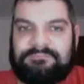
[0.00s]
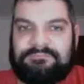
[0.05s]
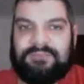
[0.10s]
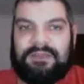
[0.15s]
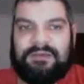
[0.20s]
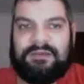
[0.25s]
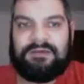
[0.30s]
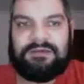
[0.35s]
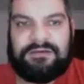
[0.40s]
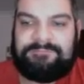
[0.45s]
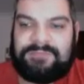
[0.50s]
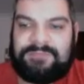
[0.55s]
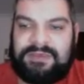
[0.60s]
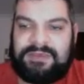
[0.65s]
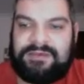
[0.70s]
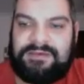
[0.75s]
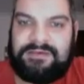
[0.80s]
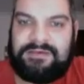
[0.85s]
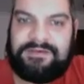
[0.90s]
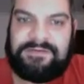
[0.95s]
Hi there.
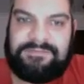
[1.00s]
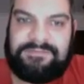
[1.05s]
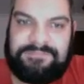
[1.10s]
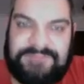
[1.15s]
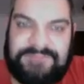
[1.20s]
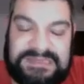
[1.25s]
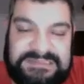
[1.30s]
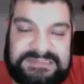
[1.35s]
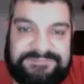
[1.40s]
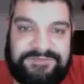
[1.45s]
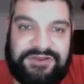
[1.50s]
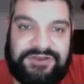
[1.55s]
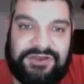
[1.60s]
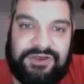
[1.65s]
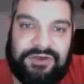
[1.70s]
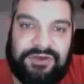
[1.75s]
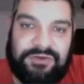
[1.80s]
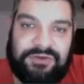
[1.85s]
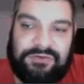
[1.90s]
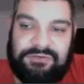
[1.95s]
This
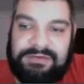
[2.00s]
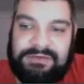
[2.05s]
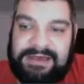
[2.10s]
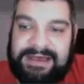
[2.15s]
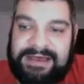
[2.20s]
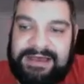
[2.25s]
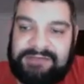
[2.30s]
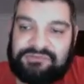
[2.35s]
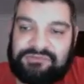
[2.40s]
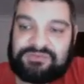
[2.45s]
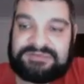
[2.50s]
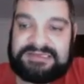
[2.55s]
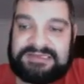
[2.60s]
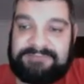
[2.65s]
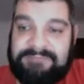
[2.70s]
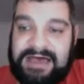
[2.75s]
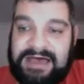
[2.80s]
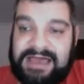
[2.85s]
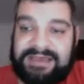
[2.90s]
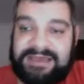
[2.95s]
video looks
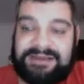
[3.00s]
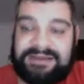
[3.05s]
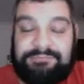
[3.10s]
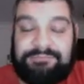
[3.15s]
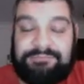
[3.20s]
at marketing